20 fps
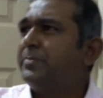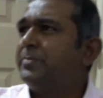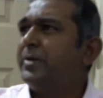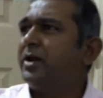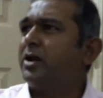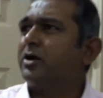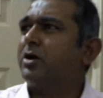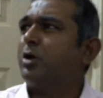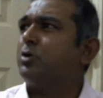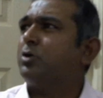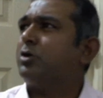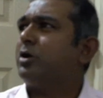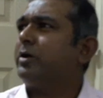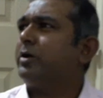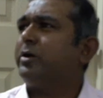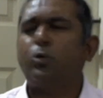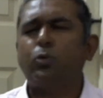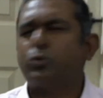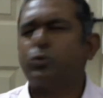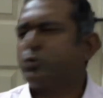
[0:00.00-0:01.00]
Gmail account.
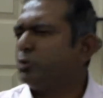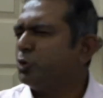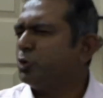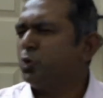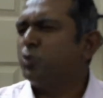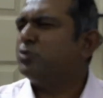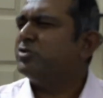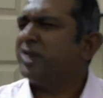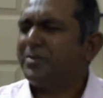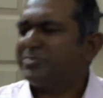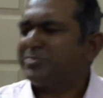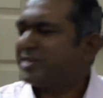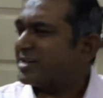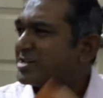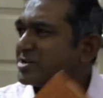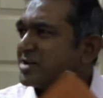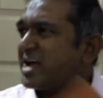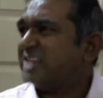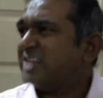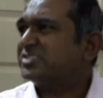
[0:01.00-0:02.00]
You know, do
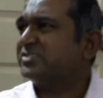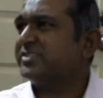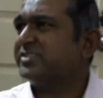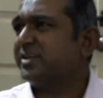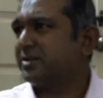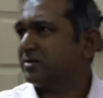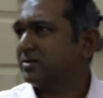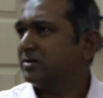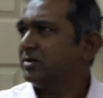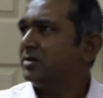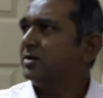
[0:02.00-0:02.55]
something drastic.